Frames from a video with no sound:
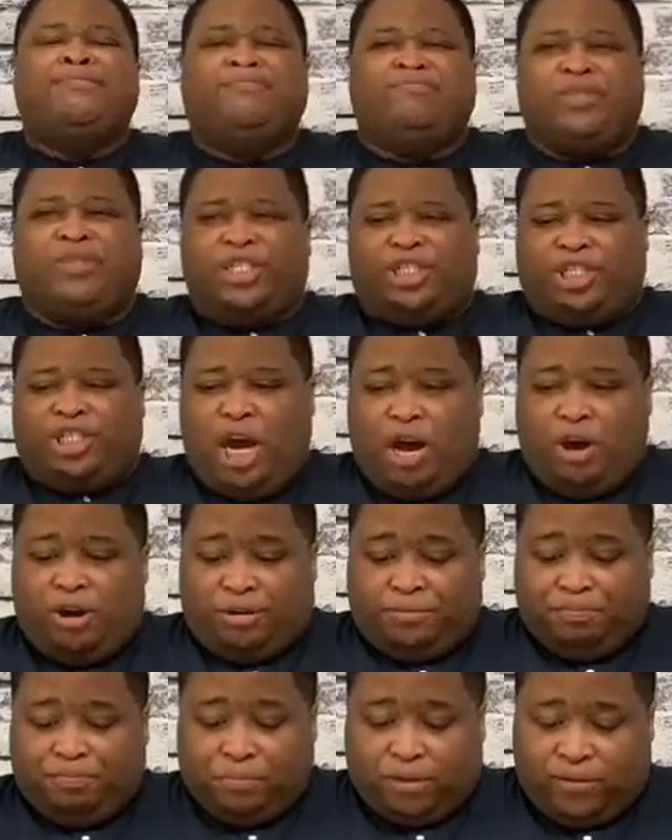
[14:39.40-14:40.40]
the
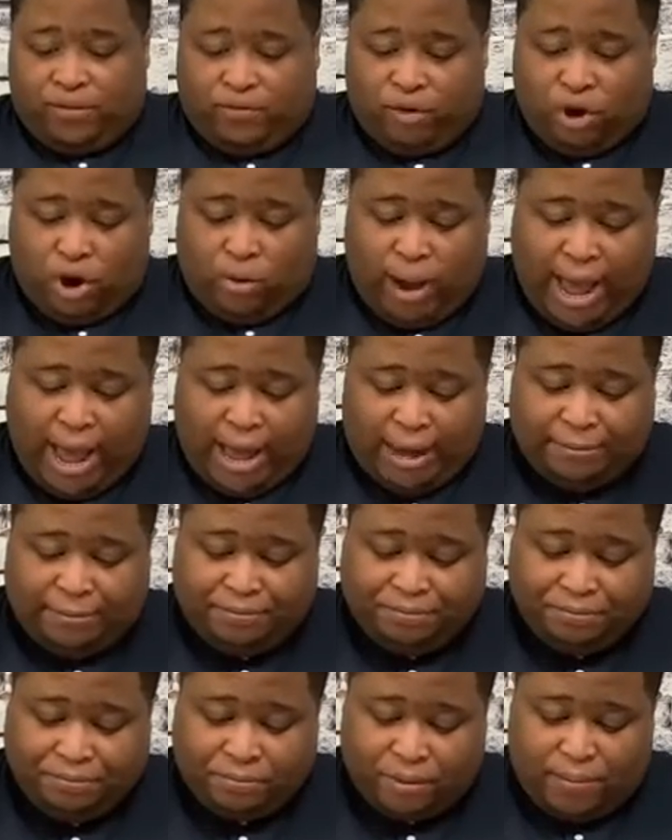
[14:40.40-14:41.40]
show for a while.
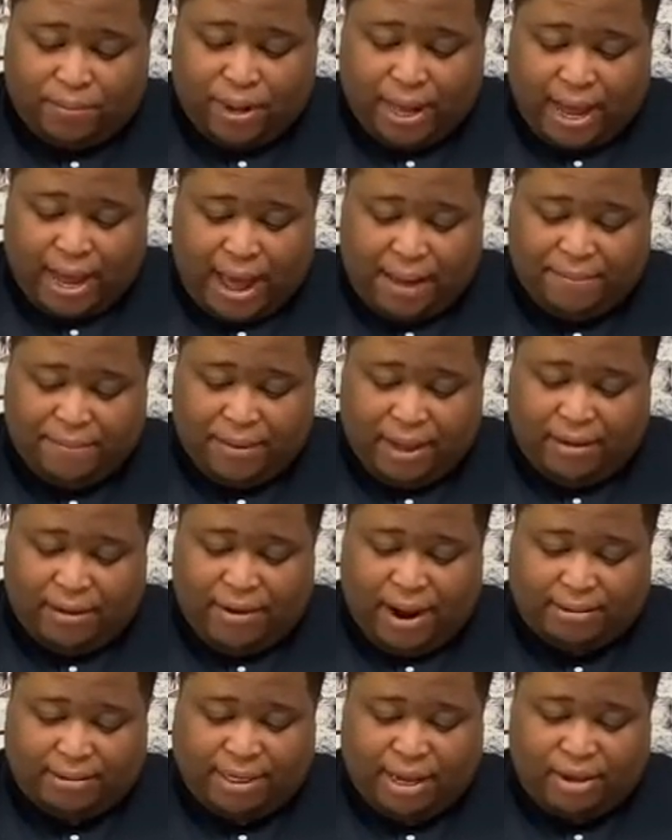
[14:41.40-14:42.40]
But I mean, when
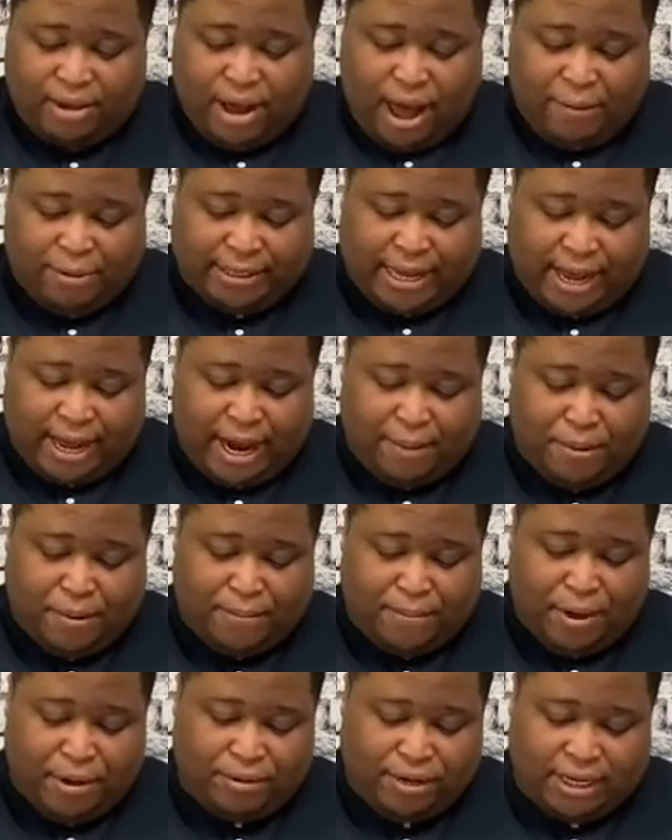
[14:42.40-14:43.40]
I tell you I was out here
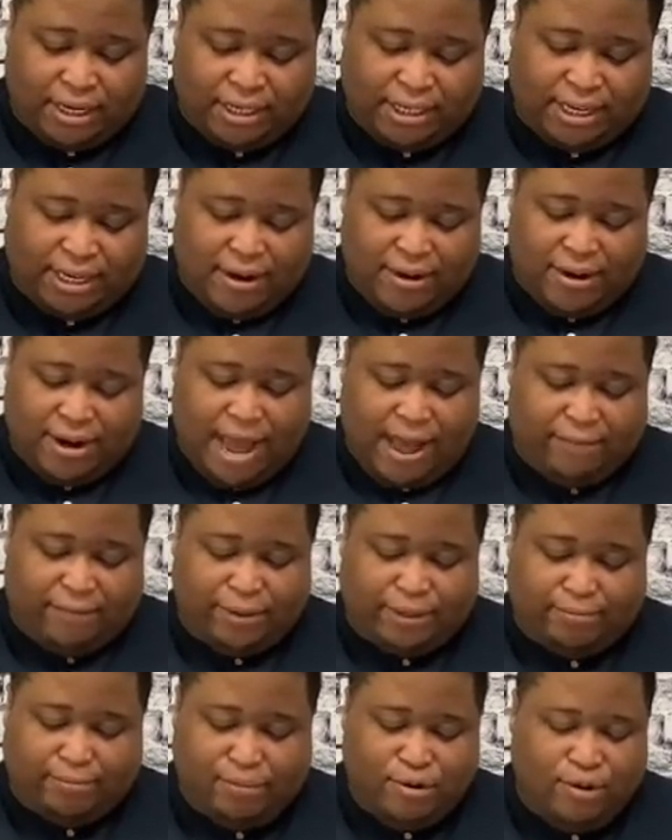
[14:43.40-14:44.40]
promoting this show and I
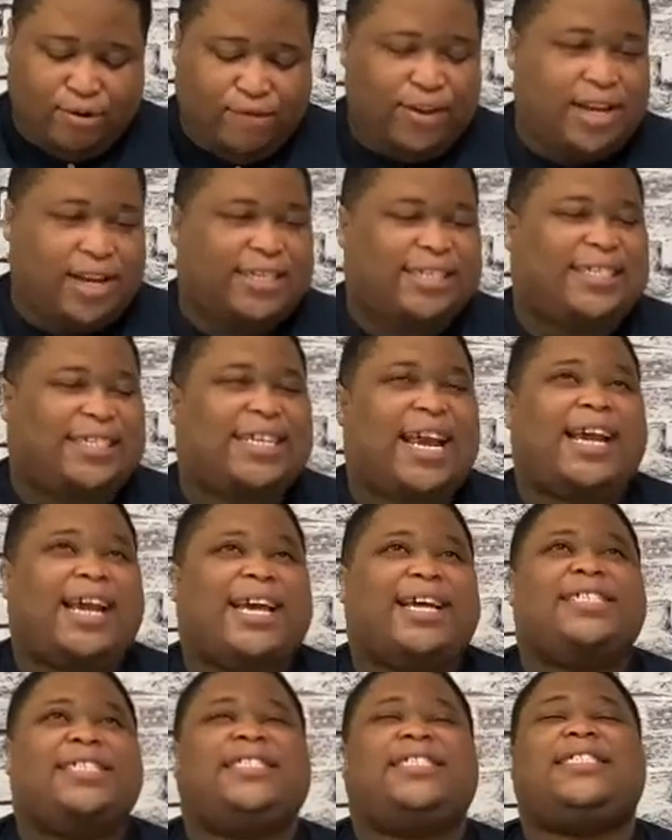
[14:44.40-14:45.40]
was moving and
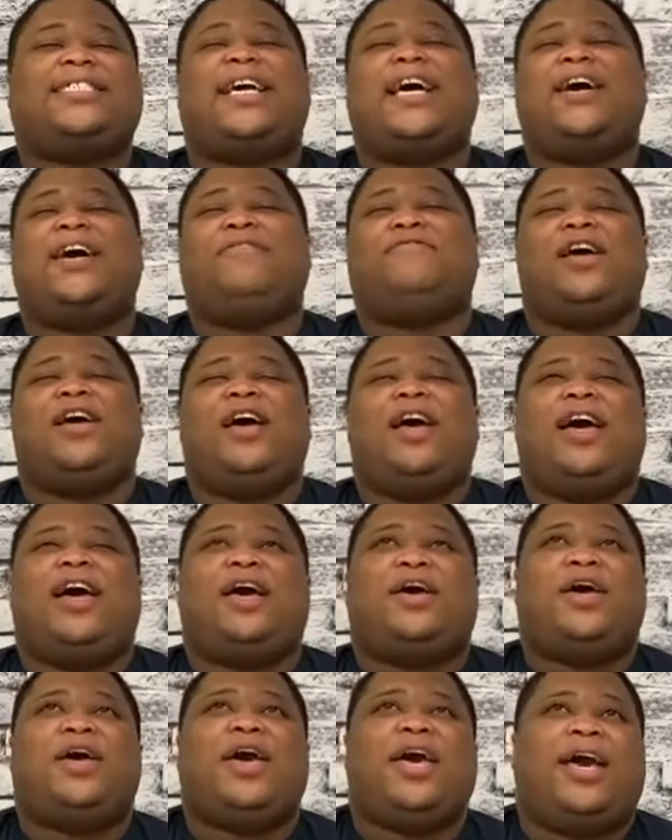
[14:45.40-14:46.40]
shaking and stuff.
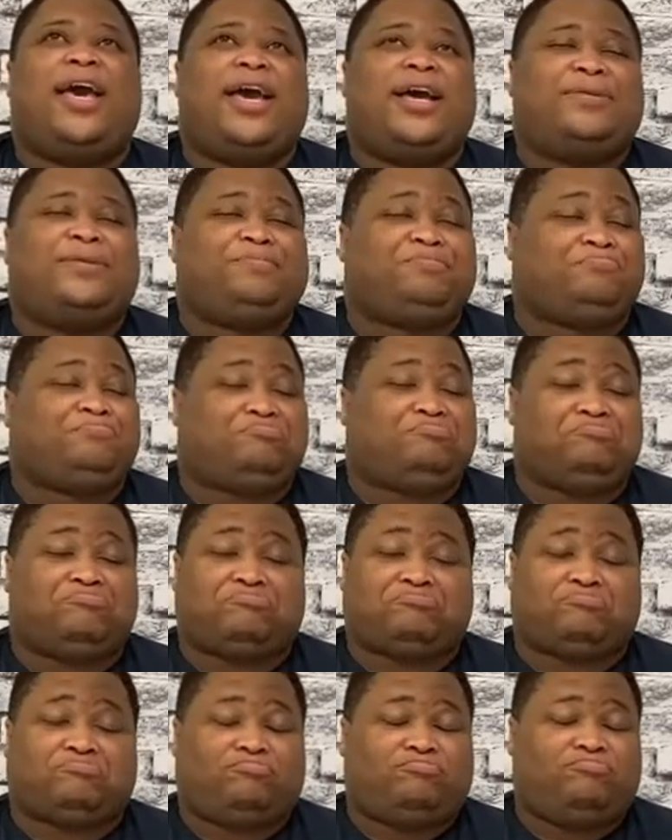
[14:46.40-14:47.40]
And
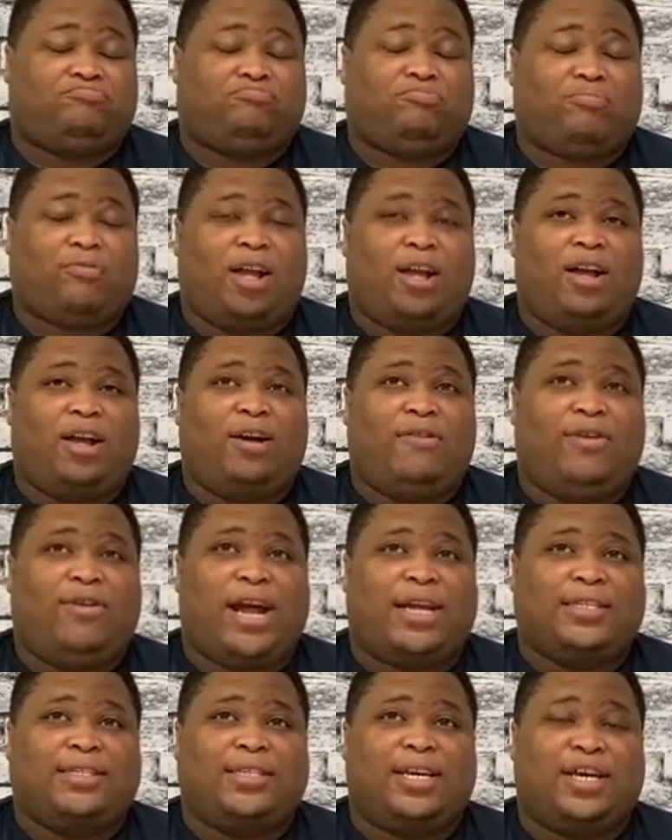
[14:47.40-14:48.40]
when
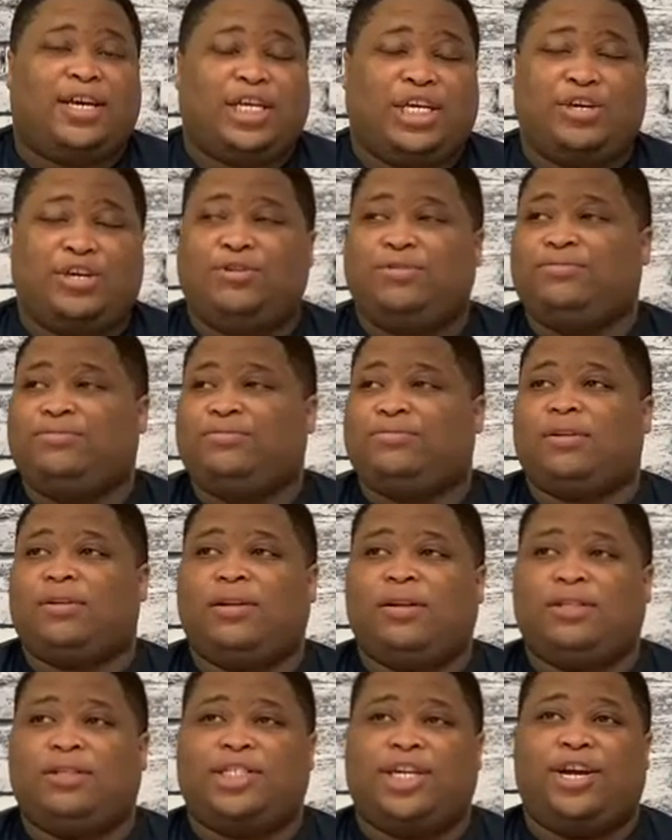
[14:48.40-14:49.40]
I tell you,
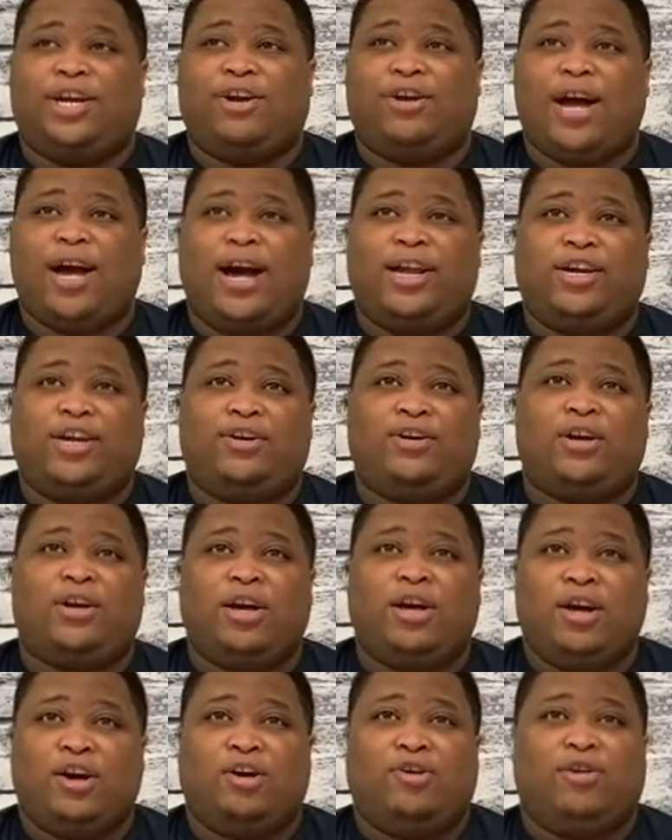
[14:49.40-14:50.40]
Jerry O'Connell,
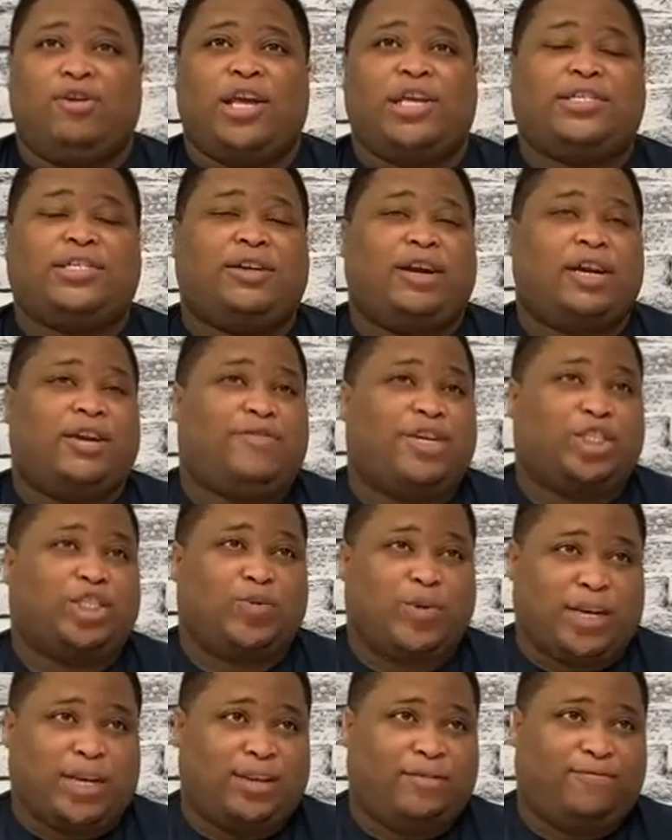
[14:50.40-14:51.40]
he started
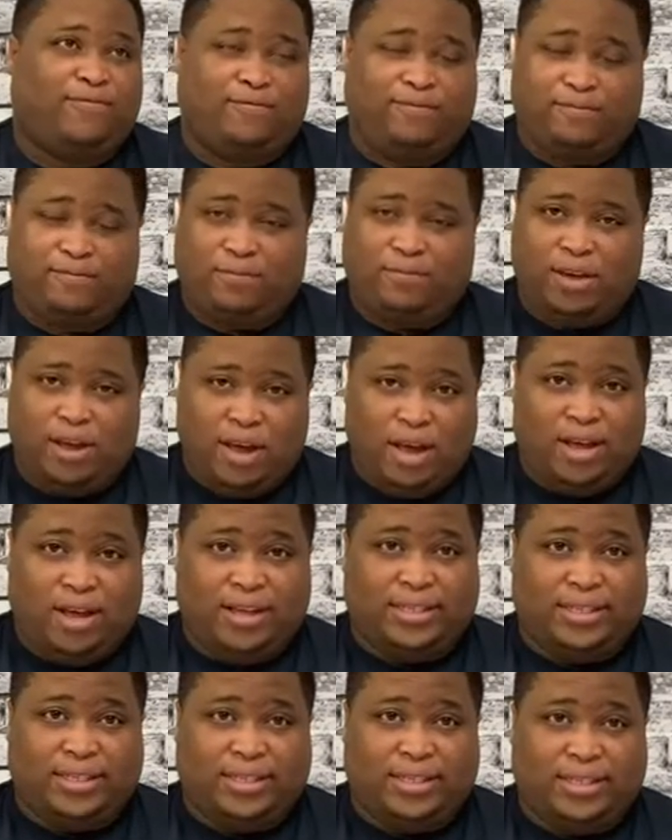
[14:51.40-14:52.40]
retweeting
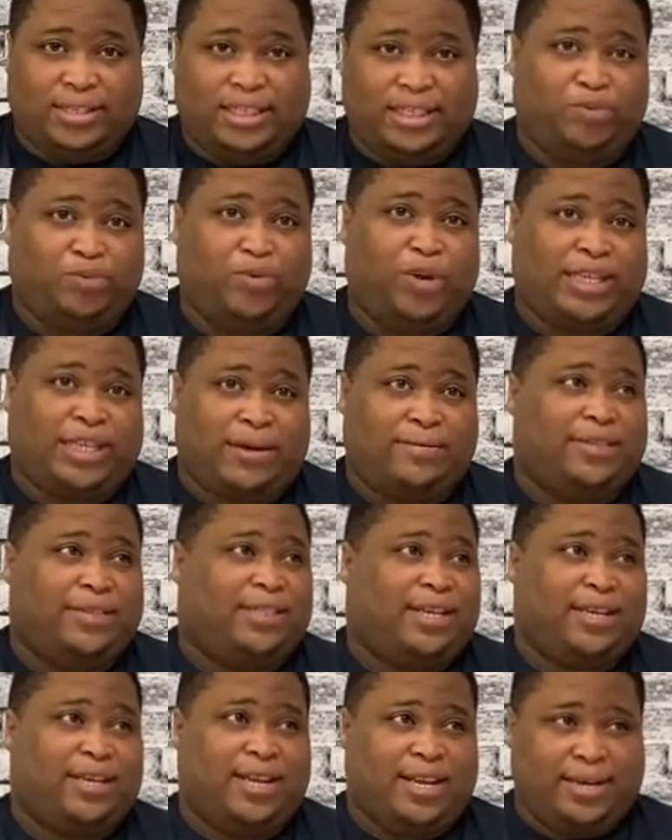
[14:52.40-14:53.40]
some of my tweets I was
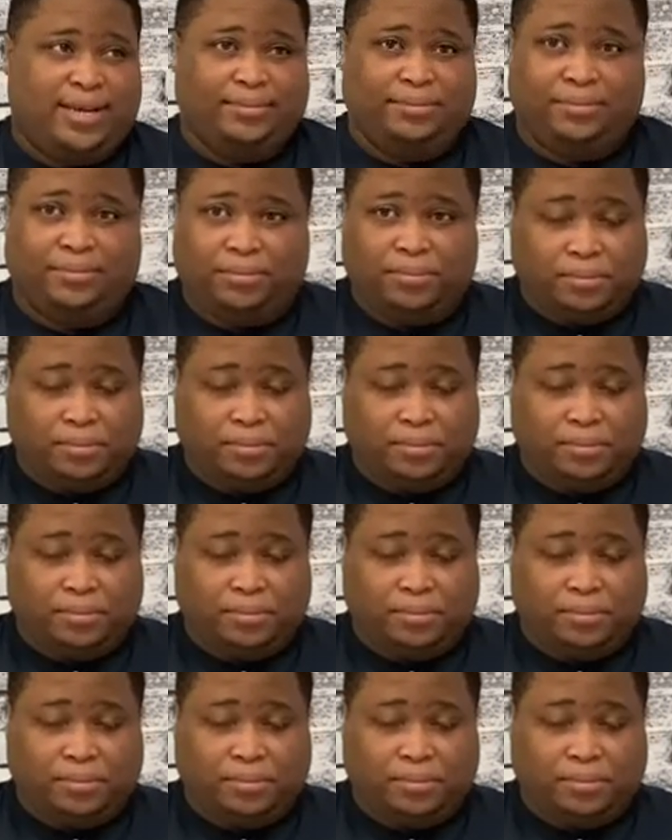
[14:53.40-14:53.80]
sending him.